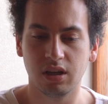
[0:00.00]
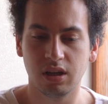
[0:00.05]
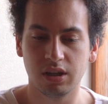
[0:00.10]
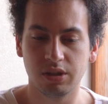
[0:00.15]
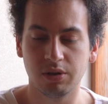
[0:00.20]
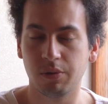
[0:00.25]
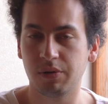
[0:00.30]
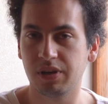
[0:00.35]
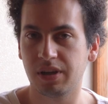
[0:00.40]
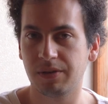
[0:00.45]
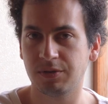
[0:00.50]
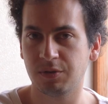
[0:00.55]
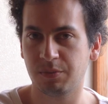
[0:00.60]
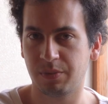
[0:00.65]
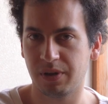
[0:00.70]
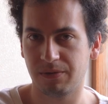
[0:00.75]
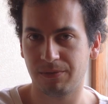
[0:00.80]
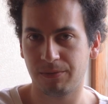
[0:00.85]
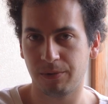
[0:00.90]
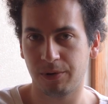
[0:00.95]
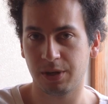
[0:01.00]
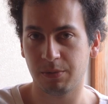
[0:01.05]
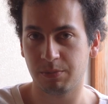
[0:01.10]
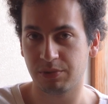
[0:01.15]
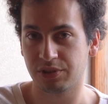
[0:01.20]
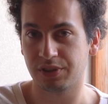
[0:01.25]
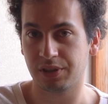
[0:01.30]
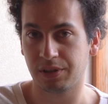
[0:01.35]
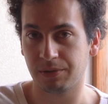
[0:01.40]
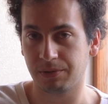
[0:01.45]
you only have to pay
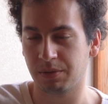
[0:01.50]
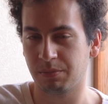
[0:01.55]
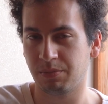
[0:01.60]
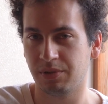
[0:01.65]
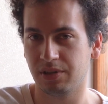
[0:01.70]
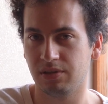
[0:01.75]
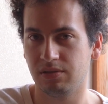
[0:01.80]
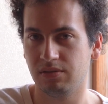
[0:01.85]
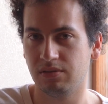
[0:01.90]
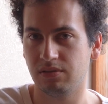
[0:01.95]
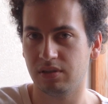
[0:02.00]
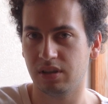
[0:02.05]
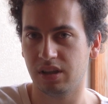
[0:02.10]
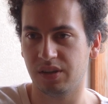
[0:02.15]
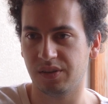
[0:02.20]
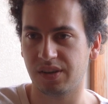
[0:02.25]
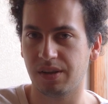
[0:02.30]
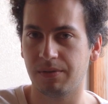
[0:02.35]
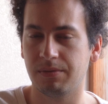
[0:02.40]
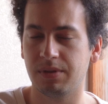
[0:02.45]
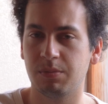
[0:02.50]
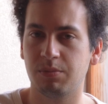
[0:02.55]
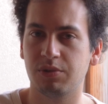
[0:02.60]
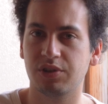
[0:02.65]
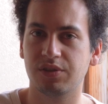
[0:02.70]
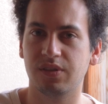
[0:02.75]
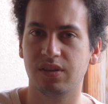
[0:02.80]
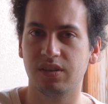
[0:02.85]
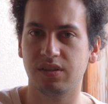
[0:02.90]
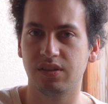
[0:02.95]
30% of the bill, and
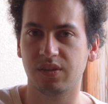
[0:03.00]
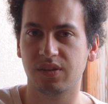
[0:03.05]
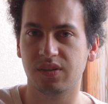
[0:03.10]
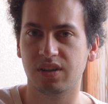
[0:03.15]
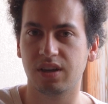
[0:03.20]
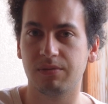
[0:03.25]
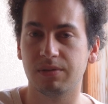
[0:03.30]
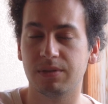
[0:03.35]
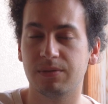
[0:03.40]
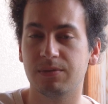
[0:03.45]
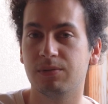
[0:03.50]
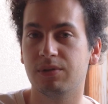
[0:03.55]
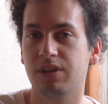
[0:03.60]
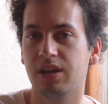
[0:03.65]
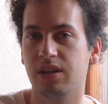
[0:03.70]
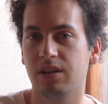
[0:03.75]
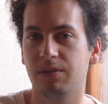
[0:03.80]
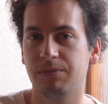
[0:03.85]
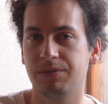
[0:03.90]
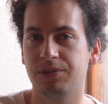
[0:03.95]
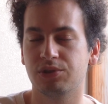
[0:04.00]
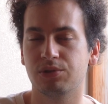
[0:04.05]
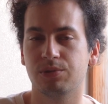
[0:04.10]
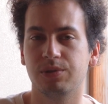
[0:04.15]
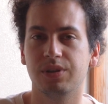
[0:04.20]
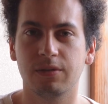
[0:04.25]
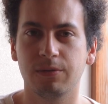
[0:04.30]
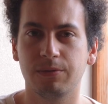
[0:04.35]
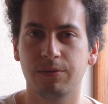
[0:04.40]
70% is covered through the health insurance.